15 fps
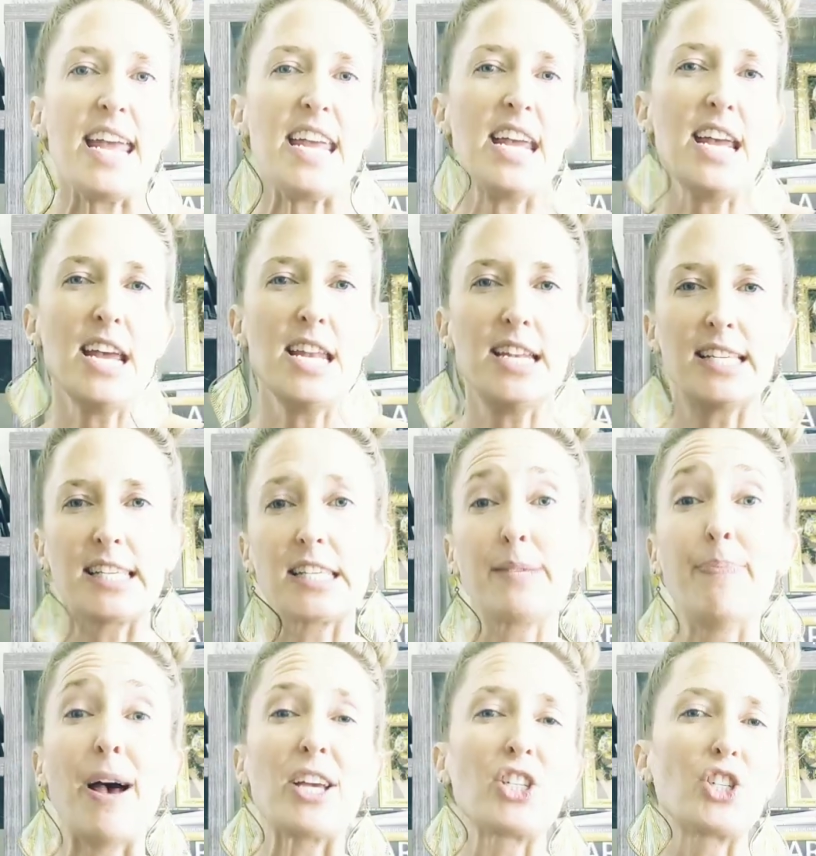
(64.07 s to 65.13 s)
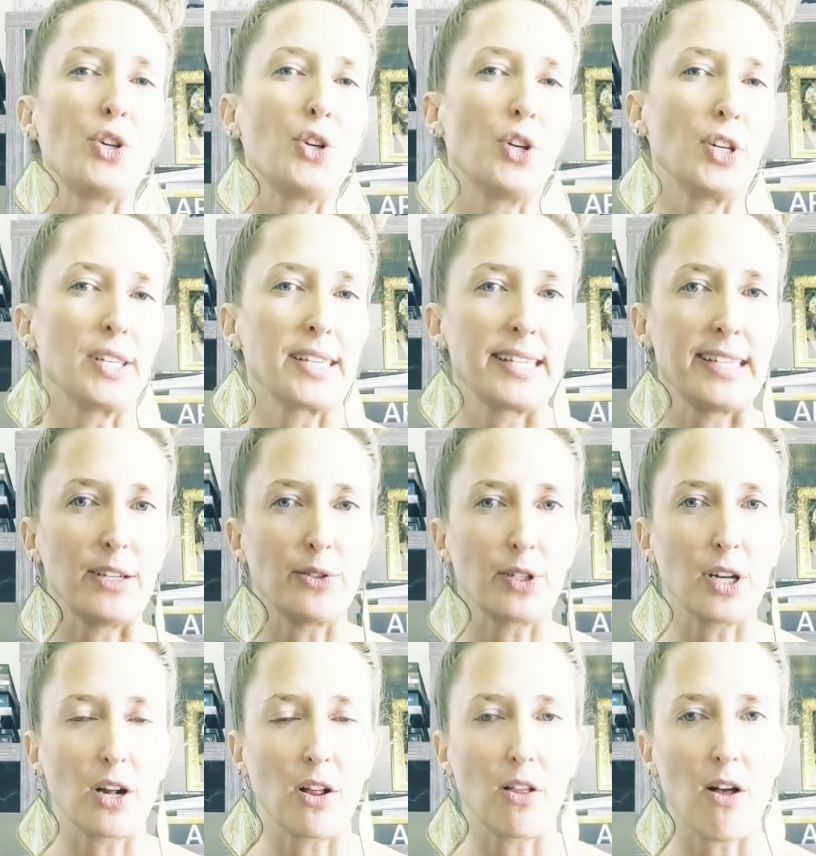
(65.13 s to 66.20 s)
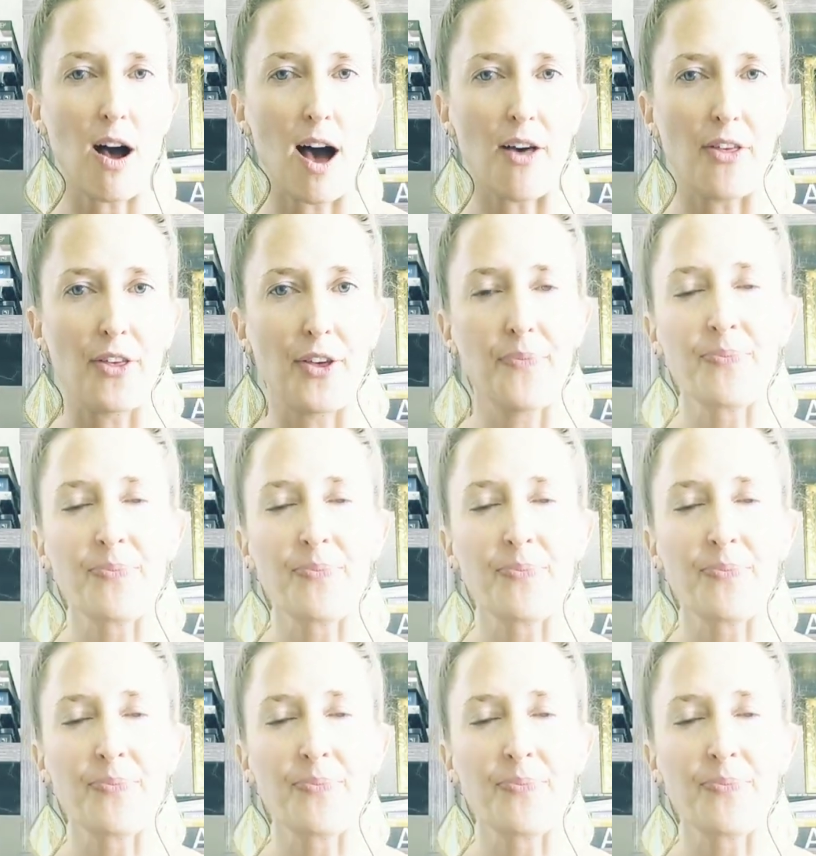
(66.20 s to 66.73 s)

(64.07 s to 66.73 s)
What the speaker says: in special silk cloth,